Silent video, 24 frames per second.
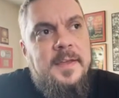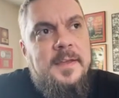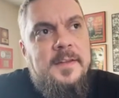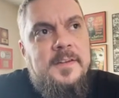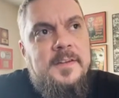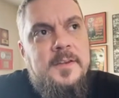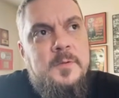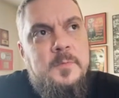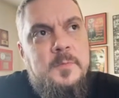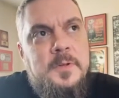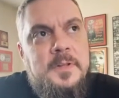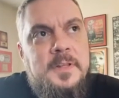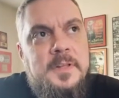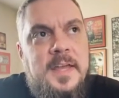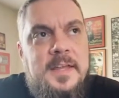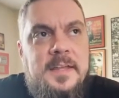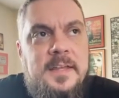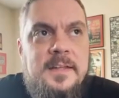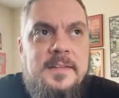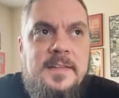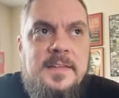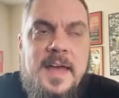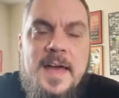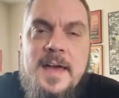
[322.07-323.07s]
didn't really
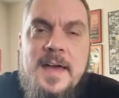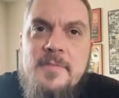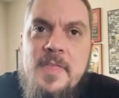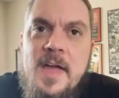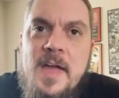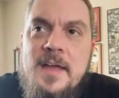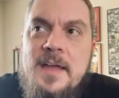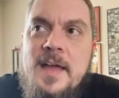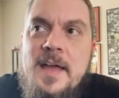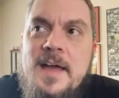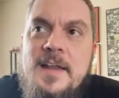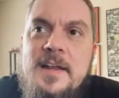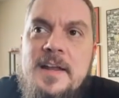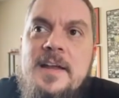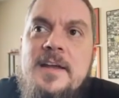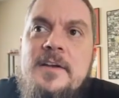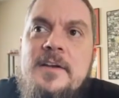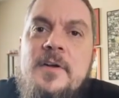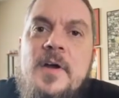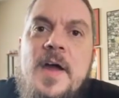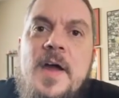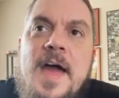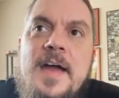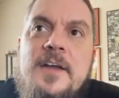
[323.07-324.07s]
get to have that kind of
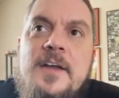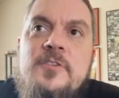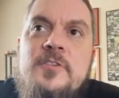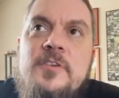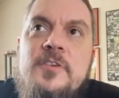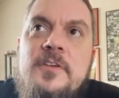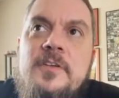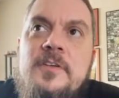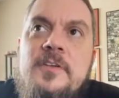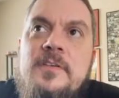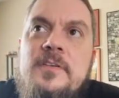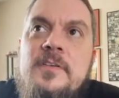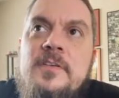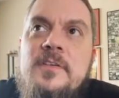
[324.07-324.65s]
interaction